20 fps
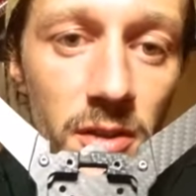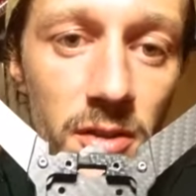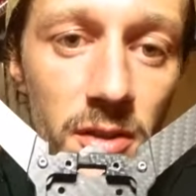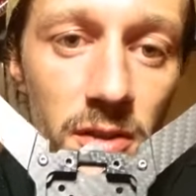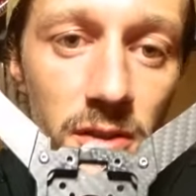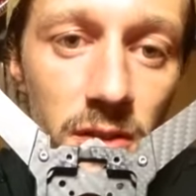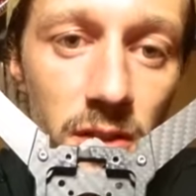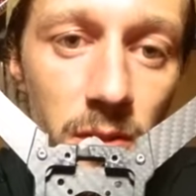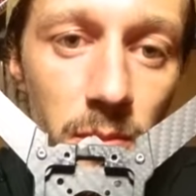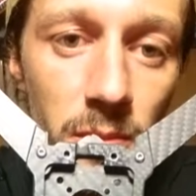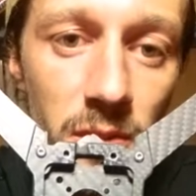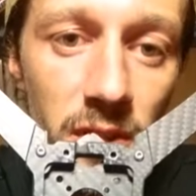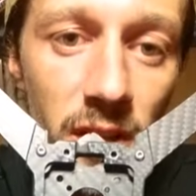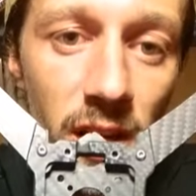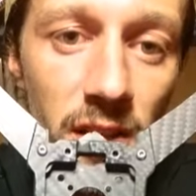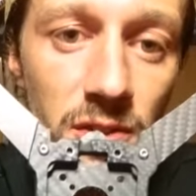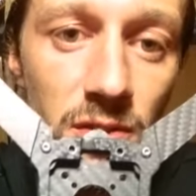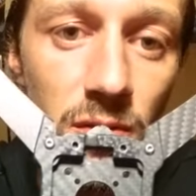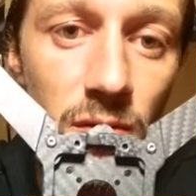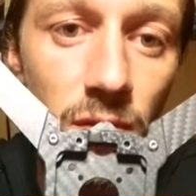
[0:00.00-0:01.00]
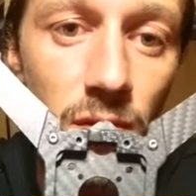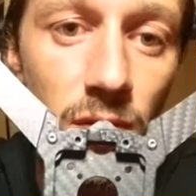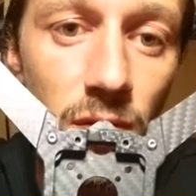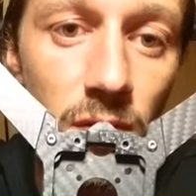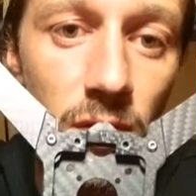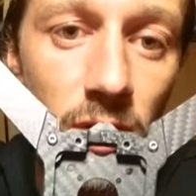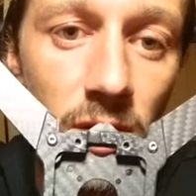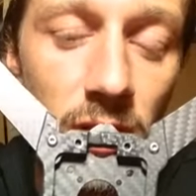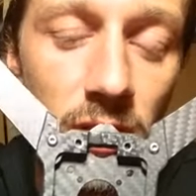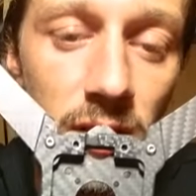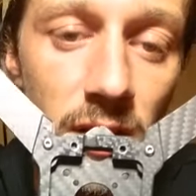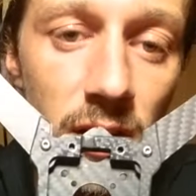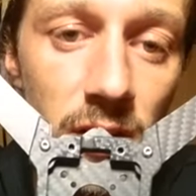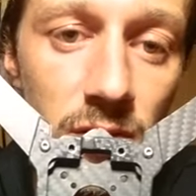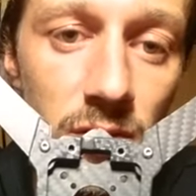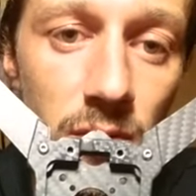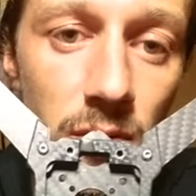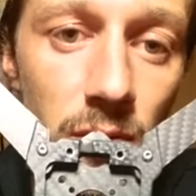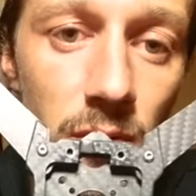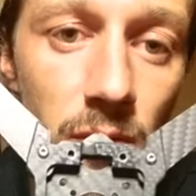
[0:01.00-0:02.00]
So it's going to be that screw and that
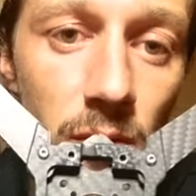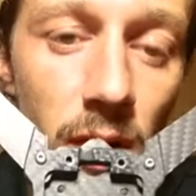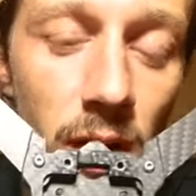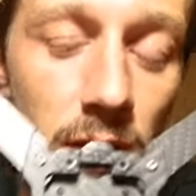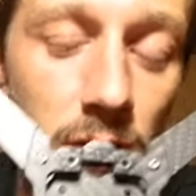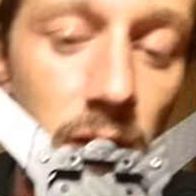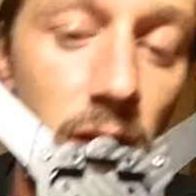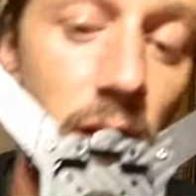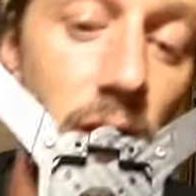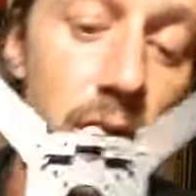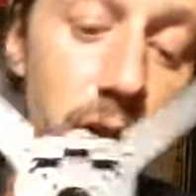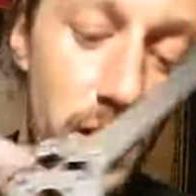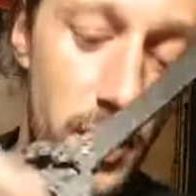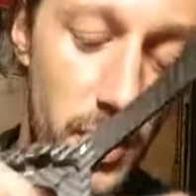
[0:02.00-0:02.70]
screw right there.